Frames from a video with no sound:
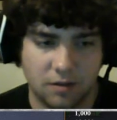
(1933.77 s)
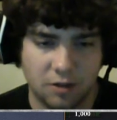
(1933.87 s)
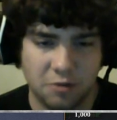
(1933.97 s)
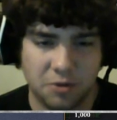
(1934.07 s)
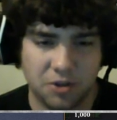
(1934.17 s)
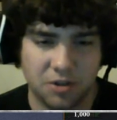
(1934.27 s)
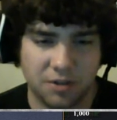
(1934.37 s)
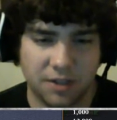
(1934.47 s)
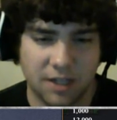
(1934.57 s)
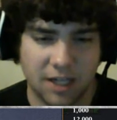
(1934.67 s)
New Portugal
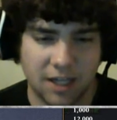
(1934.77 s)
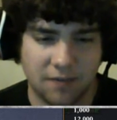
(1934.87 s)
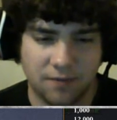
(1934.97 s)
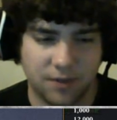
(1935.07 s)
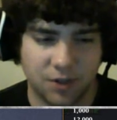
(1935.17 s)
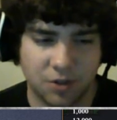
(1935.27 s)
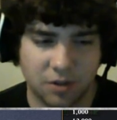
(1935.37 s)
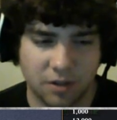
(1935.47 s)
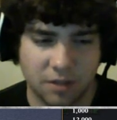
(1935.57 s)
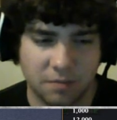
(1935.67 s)
does not have
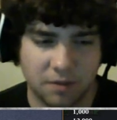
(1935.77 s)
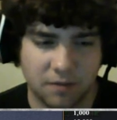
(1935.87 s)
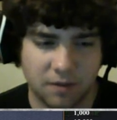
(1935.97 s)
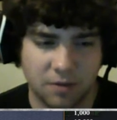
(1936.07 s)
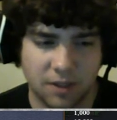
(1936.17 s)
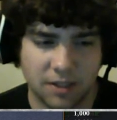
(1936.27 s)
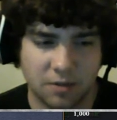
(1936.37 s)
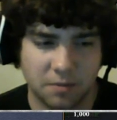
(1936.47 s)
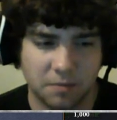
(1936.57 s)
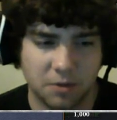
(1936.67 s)
control of this pro. Oh, that's
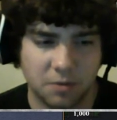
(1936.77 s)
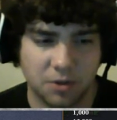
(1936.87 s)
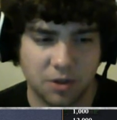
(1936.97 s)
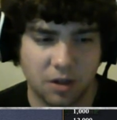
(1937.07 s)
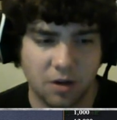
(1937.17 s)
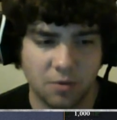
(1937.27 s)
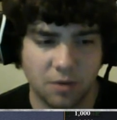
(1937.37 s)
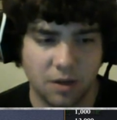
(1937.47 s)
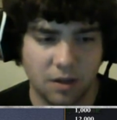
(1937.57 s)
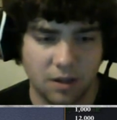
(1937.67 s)
New Portugal. Oh,
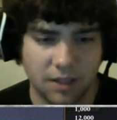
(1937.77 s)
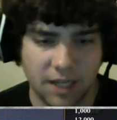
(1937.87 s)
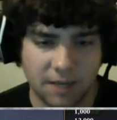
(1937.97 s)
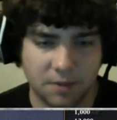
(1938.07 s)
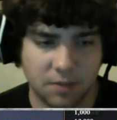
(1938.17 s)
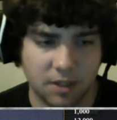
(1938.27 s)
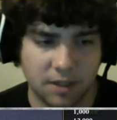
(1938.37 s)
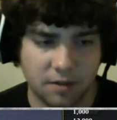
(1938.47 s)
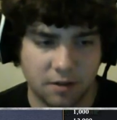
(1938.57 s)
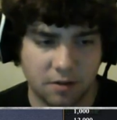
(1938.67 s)
Damn, so we
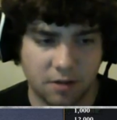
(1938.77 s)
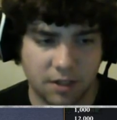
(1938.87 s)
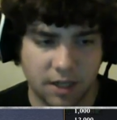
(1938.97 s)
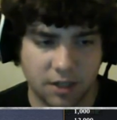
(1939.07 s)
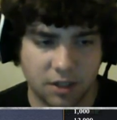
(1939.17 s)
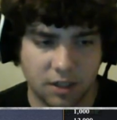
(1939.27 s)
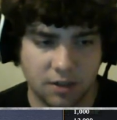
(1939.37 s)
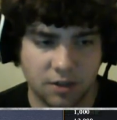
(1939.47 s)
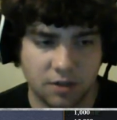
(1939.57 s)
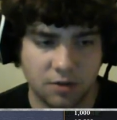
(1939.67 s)
lost our cores, actually.
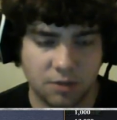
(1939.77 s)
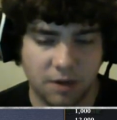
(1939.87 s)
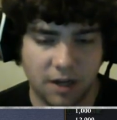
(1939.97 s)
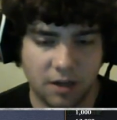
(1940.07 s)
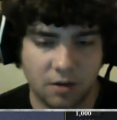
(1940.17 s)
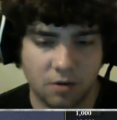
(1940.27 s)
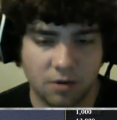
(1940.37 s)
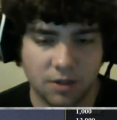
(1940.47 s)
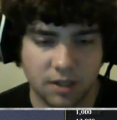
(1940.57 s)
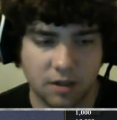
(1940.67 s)
There's no Japanico
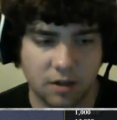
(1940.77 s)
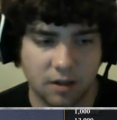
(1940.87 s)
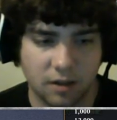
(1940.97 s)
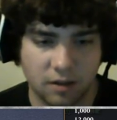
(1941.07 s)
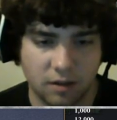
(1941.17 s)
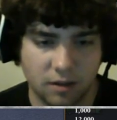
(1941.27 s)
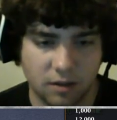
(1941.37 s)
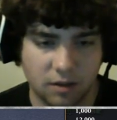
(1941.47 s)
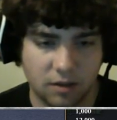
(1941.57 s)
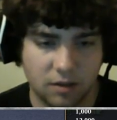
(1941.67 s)
cores at all.
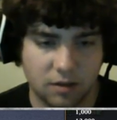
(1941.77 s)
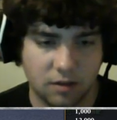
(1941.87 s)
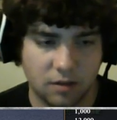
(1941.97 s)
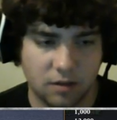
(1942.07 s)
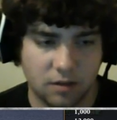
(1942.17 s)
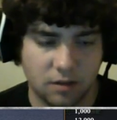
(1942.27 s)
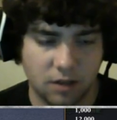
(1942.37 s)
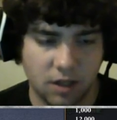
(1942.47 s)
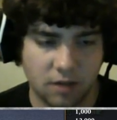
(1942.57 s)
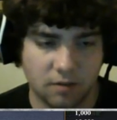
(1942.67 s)

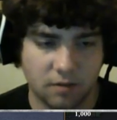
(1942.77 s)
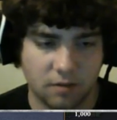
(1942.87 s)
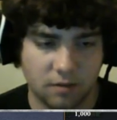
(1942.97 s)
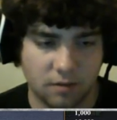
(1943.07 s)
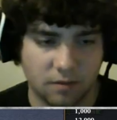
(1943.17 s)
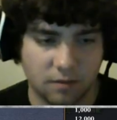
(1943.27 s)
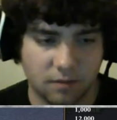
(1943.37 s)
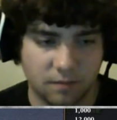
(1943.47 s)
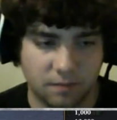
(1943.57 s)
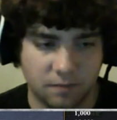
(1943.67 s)
Oh.
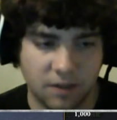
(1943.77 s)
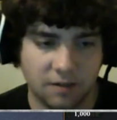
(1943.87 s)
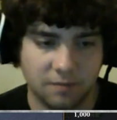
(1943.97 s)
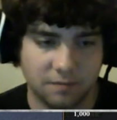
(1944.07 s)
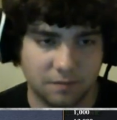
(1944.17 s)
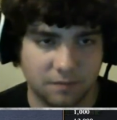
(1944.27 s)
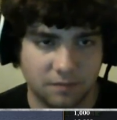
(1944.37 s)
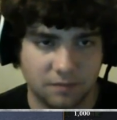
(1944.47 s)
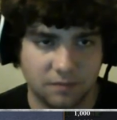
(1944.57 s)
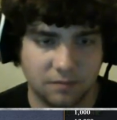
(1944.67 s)
Well.
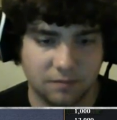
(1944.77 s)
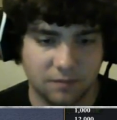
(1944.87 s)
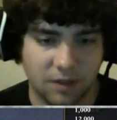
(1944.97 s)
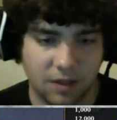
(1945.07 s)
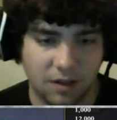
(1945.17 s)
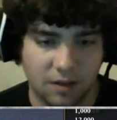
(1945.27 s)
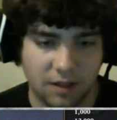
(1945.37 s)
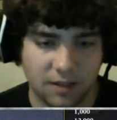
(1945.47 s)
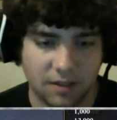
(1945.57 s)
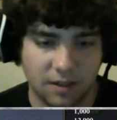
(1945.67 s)

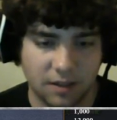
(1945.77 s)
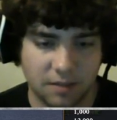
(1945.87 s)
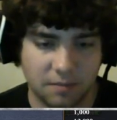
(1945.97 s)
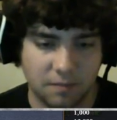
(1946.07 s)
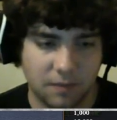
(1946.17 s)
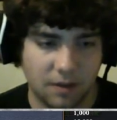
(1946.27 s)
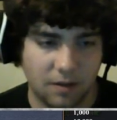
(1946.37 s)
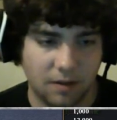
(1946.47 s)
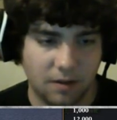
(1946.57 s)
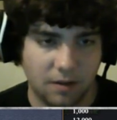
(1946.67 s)
That sucks.
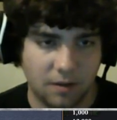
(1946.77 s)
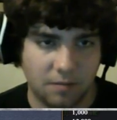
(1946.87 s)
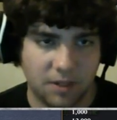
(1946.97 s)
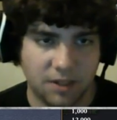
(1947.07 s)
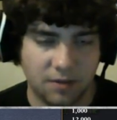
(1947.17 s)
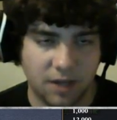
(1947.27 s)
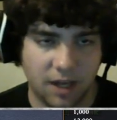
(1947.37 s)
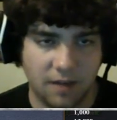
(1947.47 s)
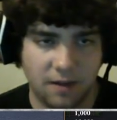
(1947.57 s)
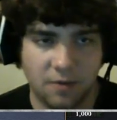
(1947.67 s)
But it's
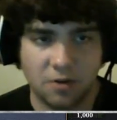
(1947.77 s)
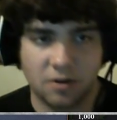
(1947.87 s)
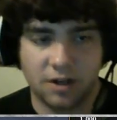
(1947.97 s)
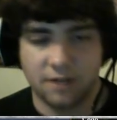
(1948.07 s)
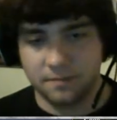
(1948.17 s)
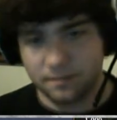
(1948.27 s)
okay. I won't cry.